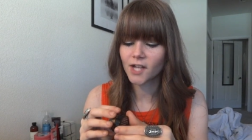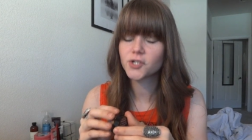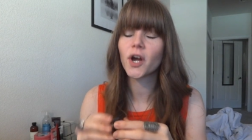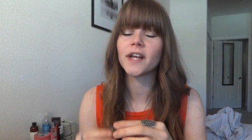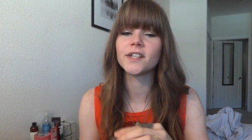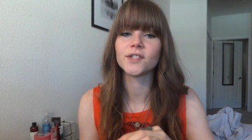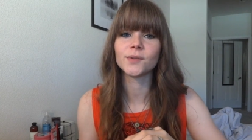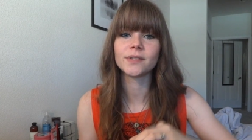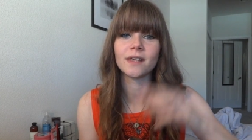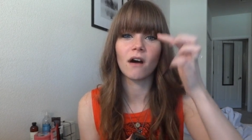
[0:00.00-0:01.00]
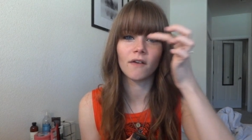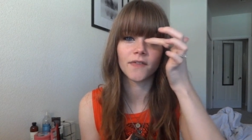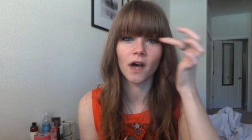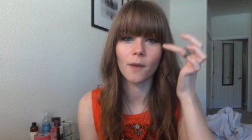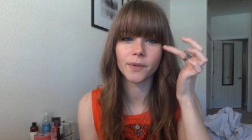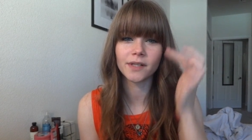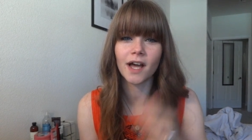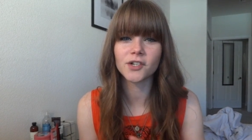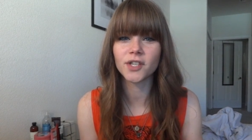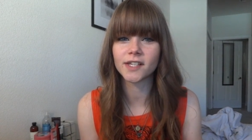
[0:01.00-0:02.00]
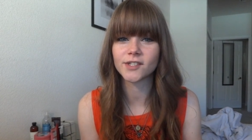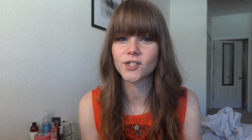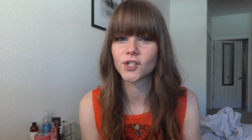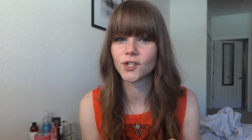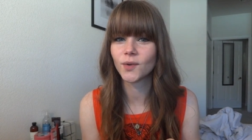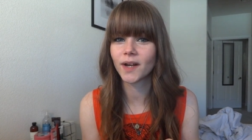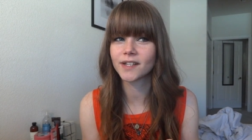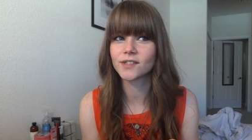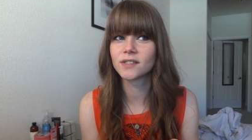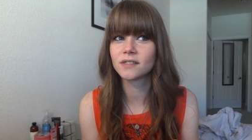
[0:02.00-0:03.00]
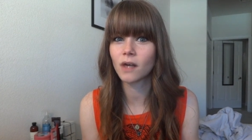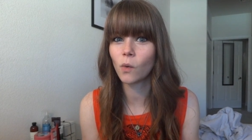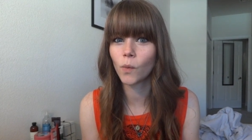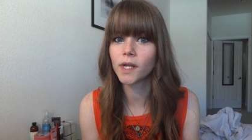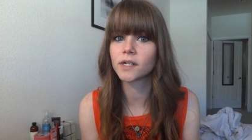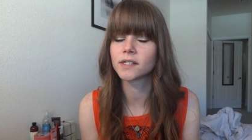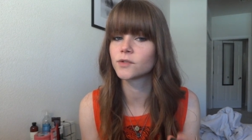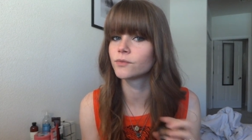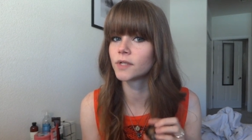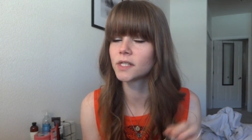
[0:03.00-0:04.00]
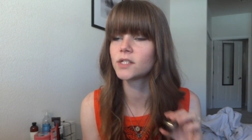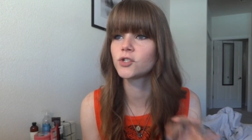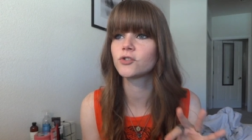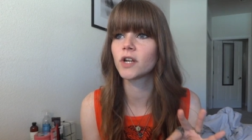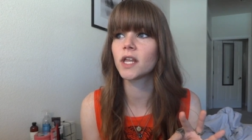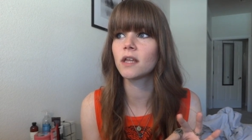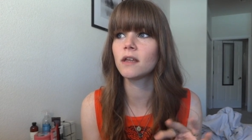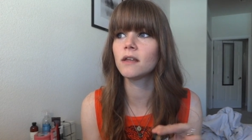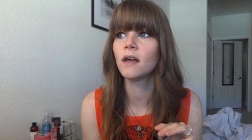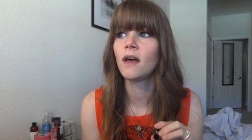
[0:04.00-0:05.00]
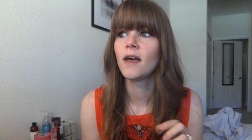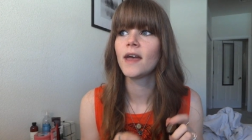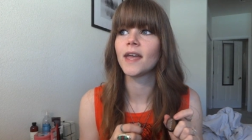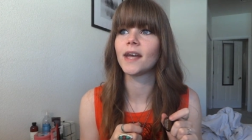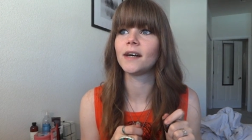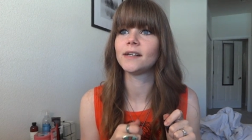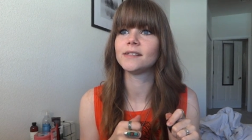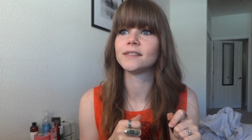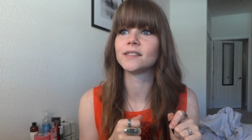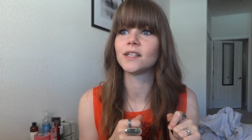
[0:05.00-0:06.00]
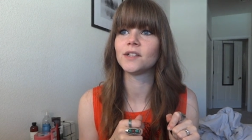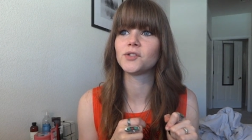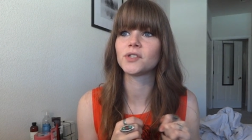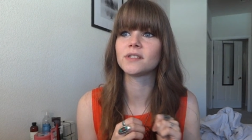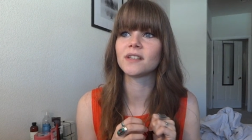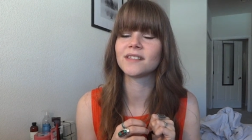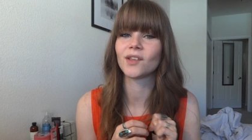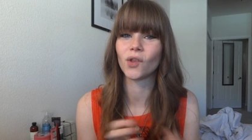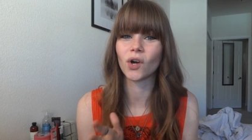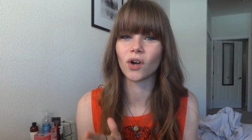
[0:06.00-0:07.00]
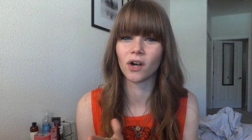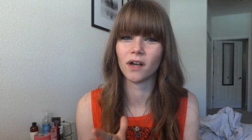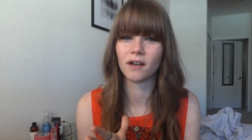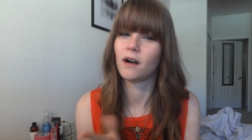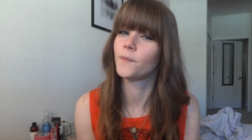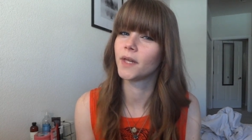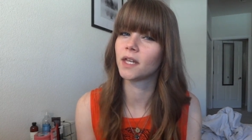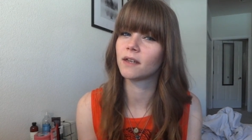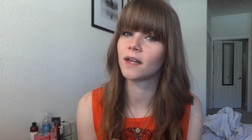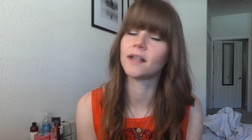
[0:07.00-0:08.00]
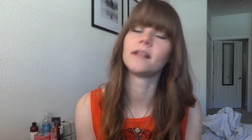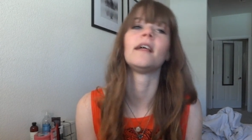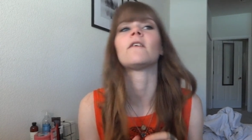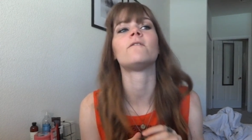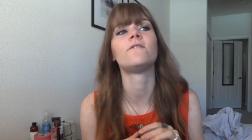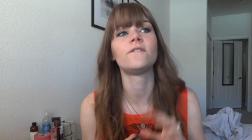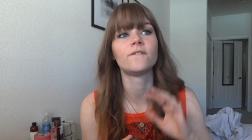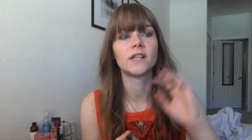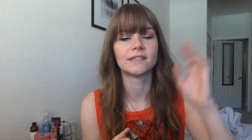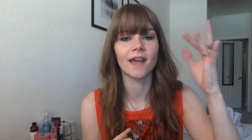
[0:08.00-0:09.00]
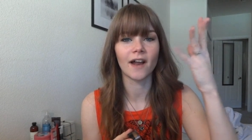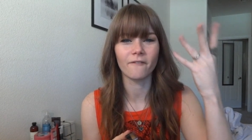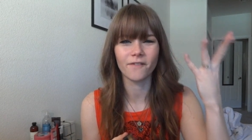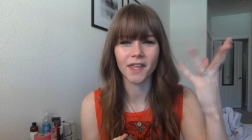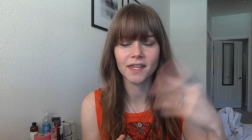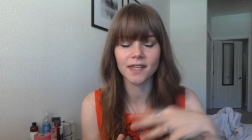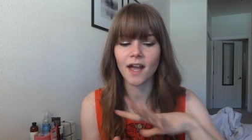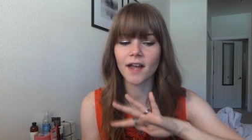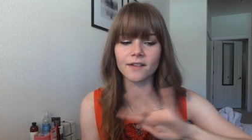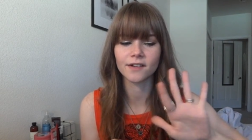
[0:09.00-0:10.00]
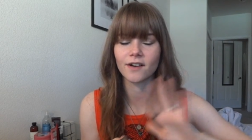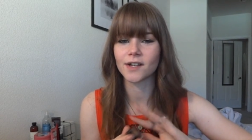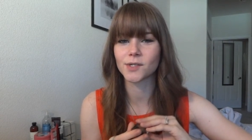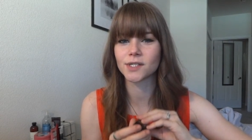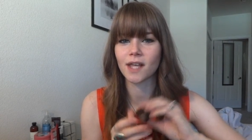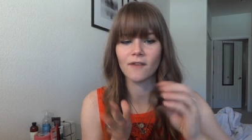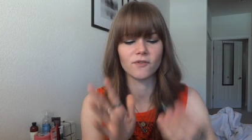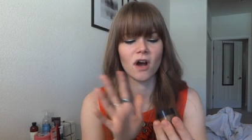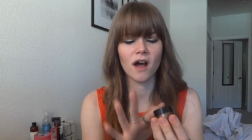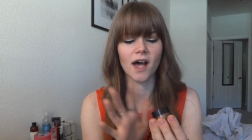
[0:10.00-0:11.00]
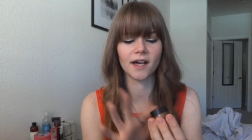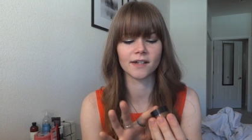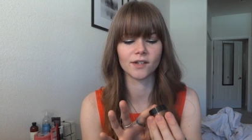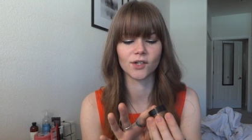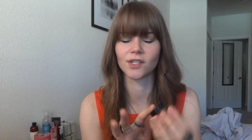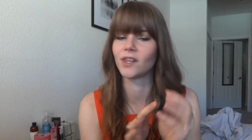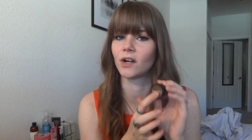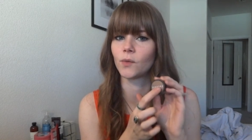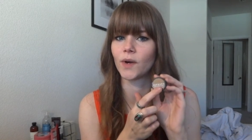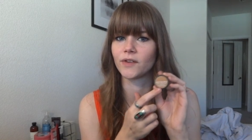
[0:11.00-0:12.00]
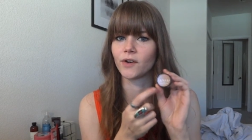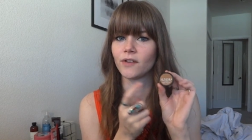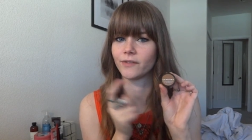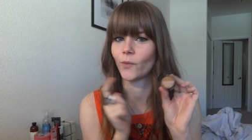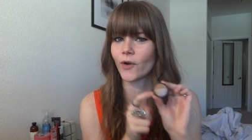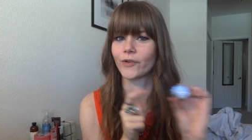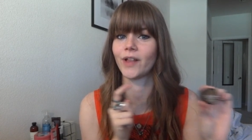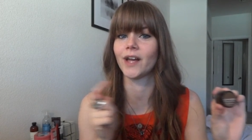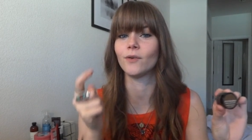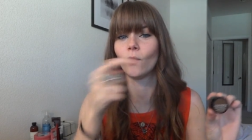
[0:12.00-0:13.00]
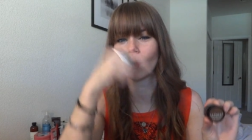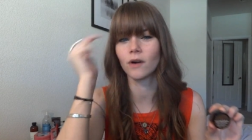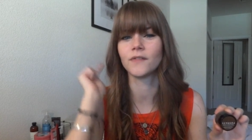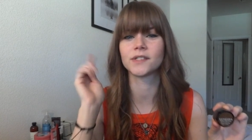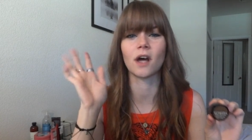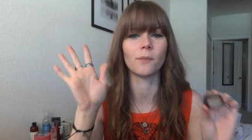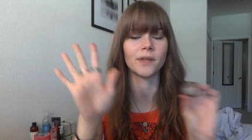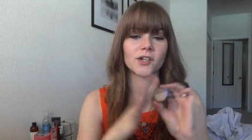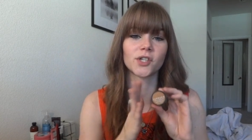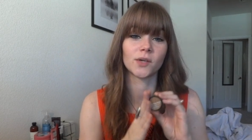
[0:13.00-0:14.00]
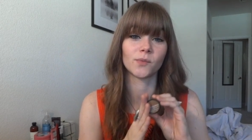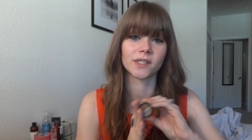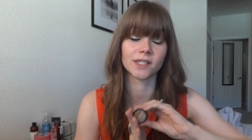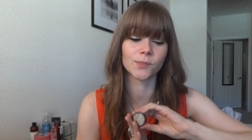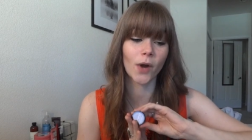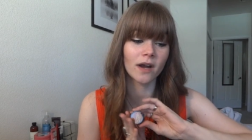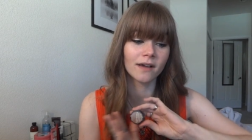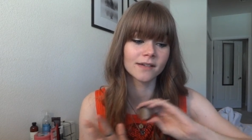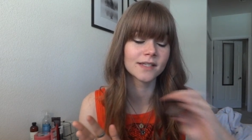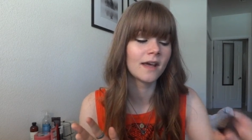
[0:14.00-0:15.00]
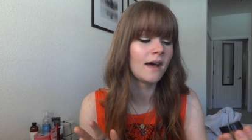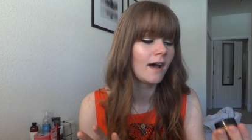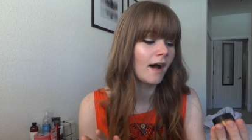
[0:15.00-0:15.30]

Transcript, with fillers: I try to use it on the upper lash line too, and it's so weird. It's really streaky and it just doesn't look good on me and it like is kind of flaky. I don't know. I just have not had good luck whether on the waterline or on the top lash line with this product.